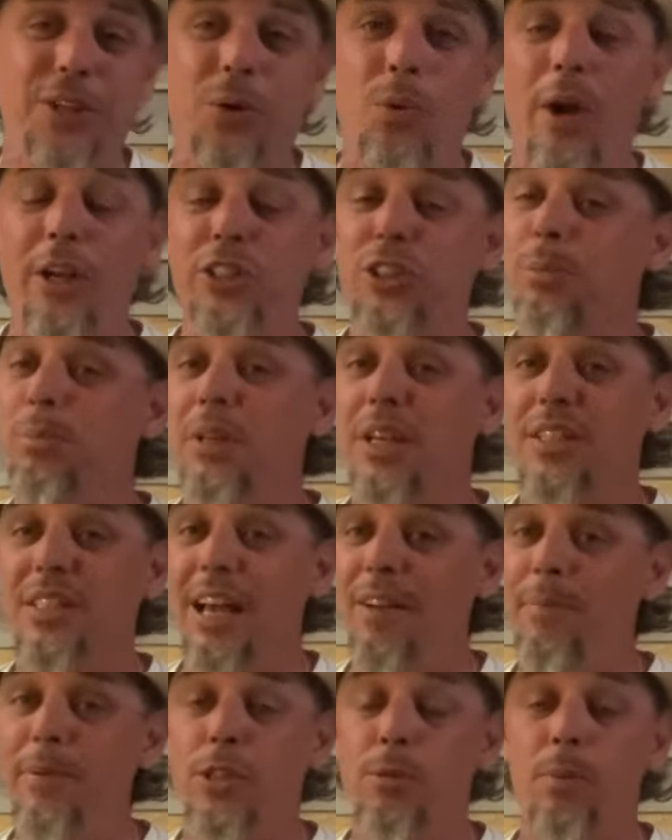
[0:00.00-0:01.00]
question because
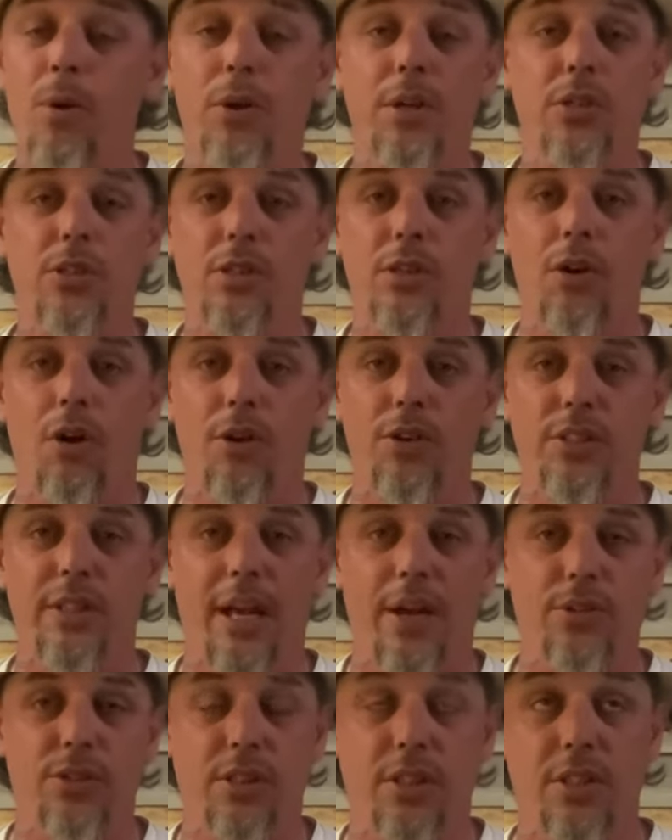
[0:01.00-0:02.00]
I've been smoking cigars
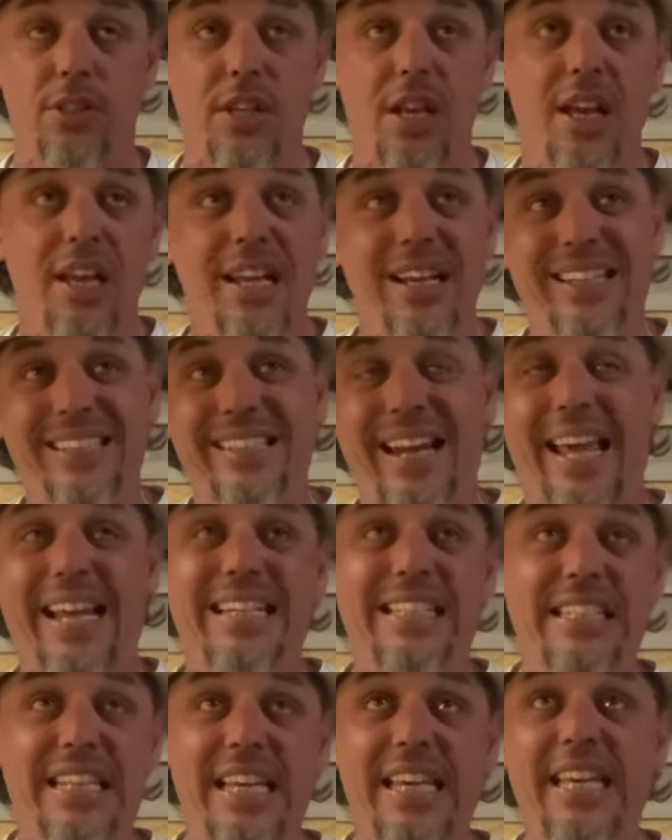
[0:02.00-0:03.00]
now since
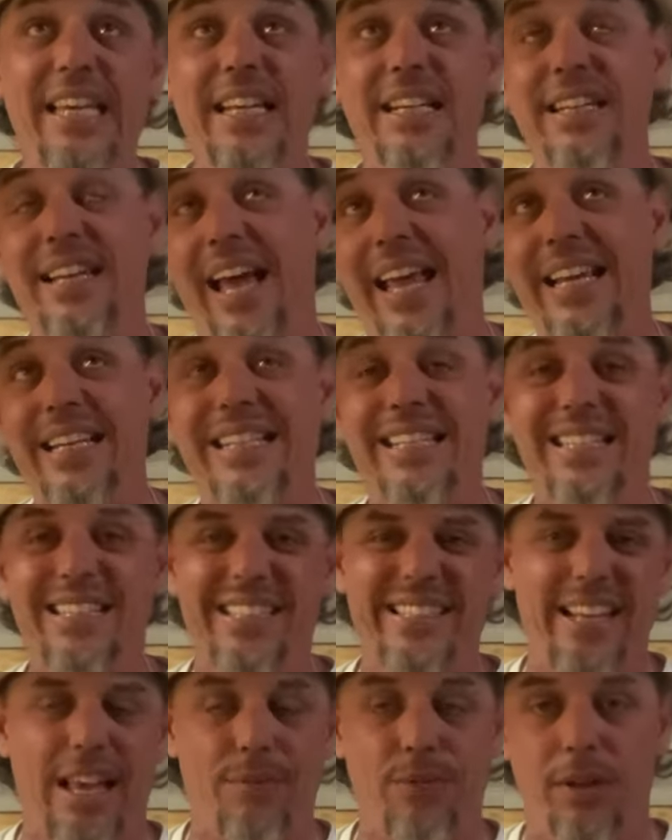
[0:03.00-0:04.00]

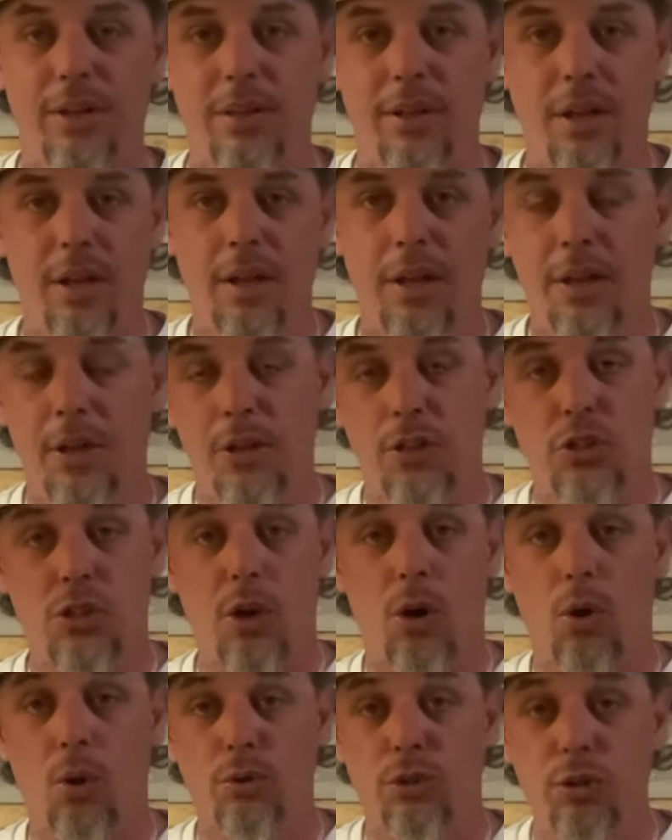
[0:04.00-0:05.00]
1997.
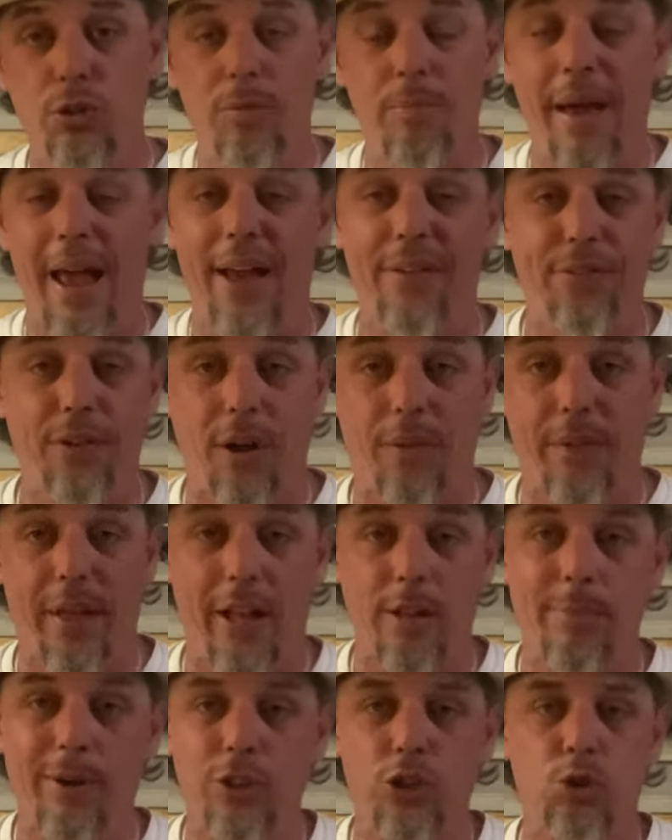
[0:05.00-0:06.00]
So do the math on
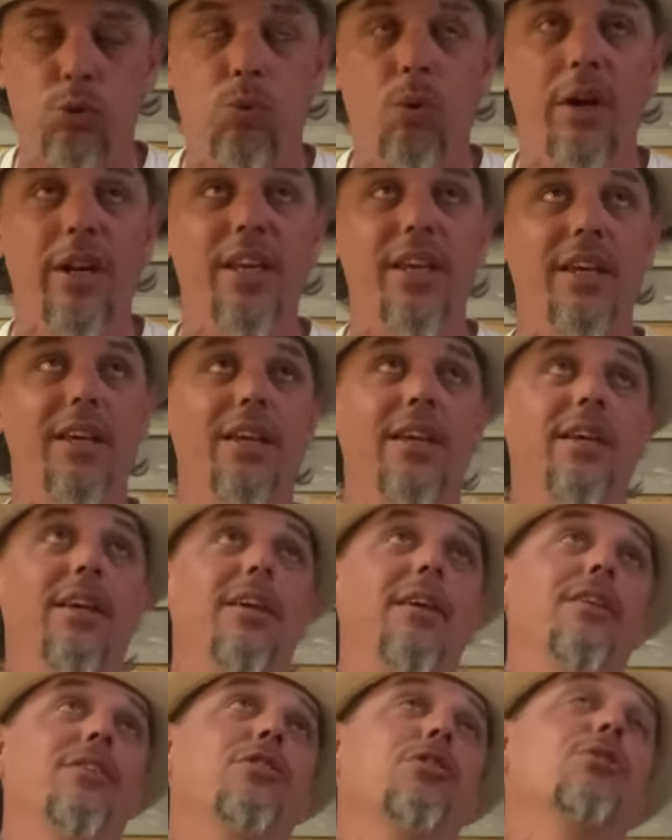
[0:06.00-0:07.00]
that. About
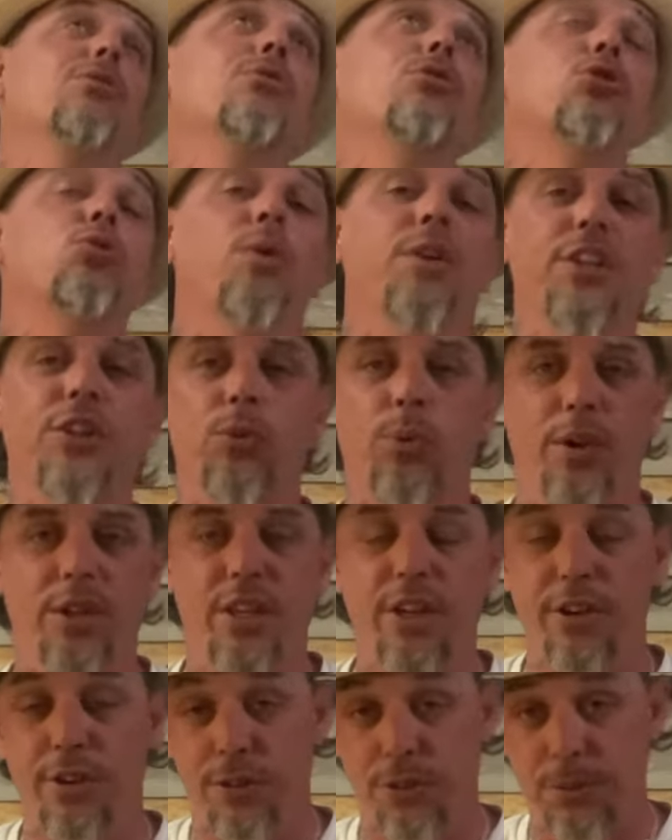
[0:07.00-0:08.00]
22, 23
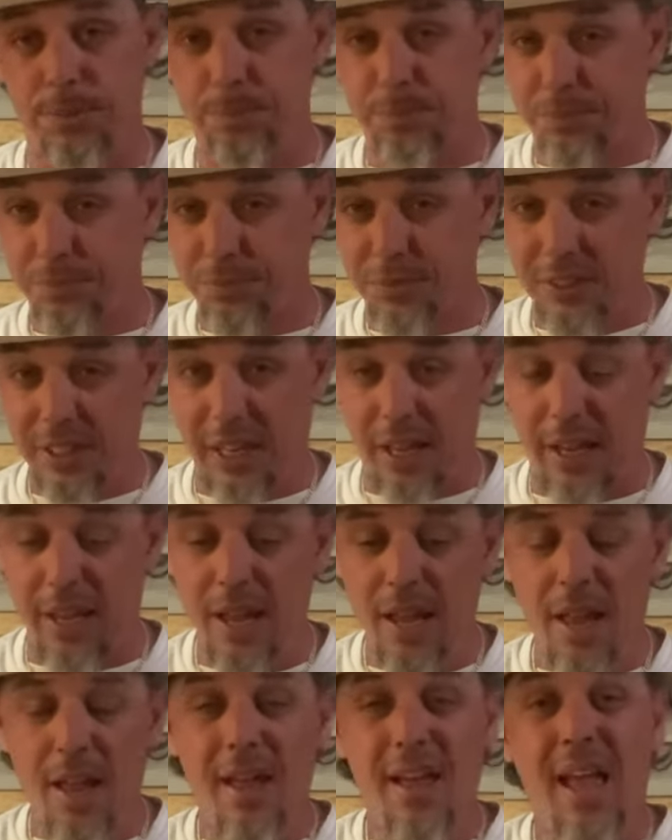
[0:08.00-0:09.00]
years. Okay.
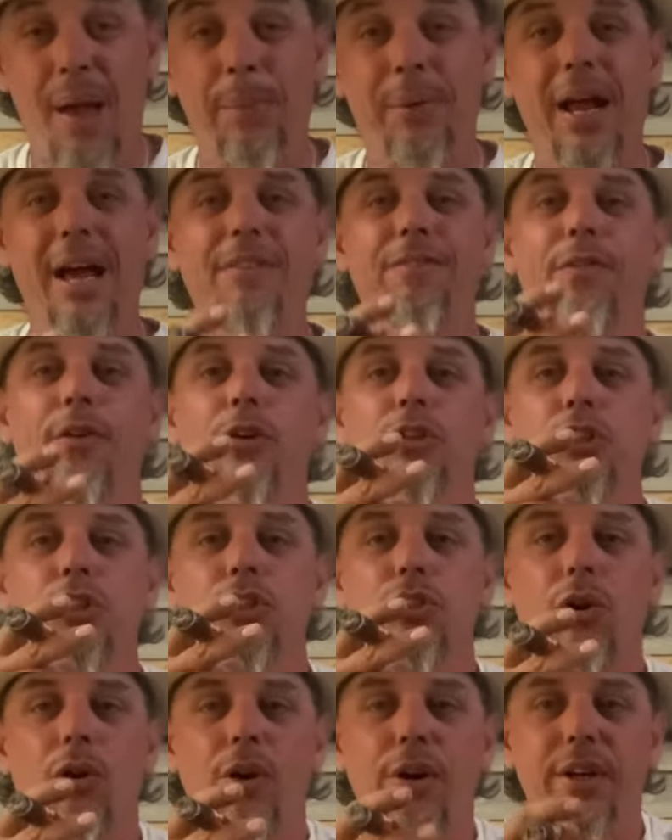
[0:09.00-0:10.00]
And when I first
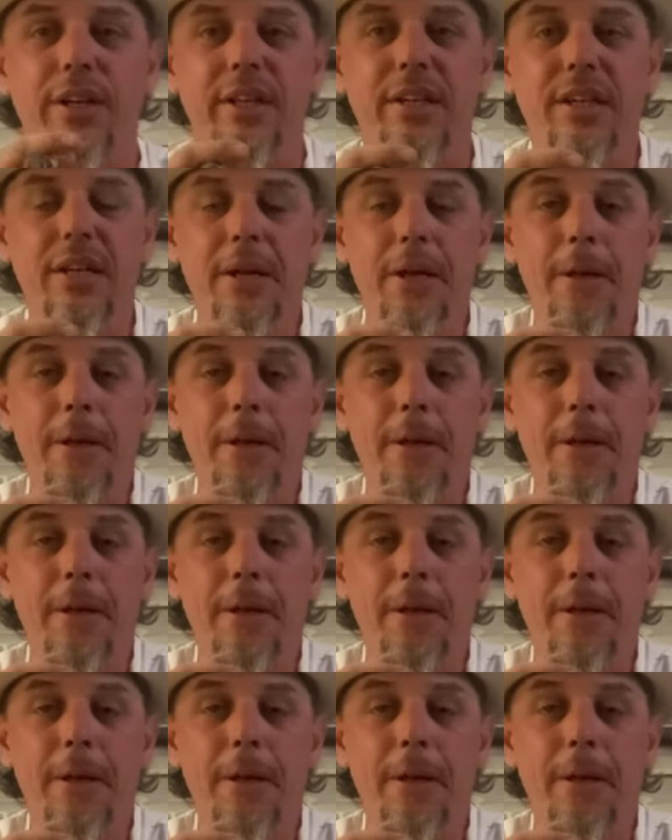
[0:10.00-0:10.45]
started